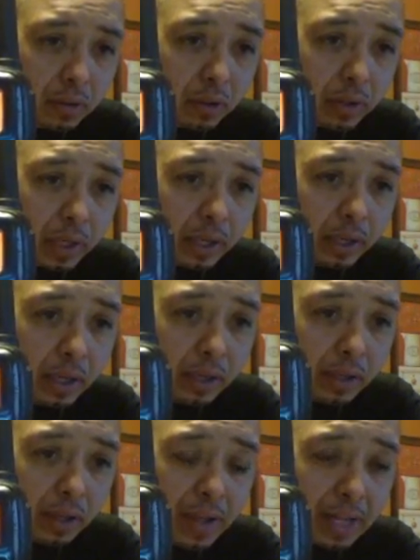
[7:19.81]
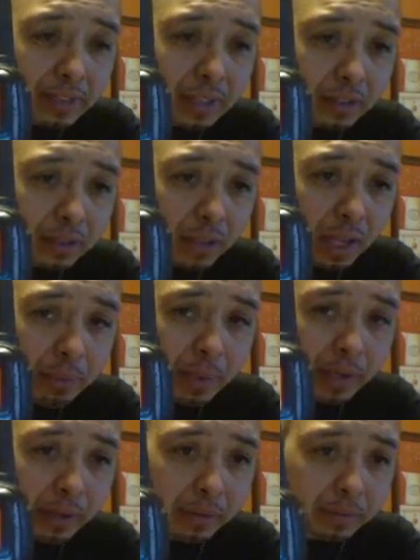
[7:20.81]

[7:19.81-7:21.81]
Okay, now that sounds a lot better.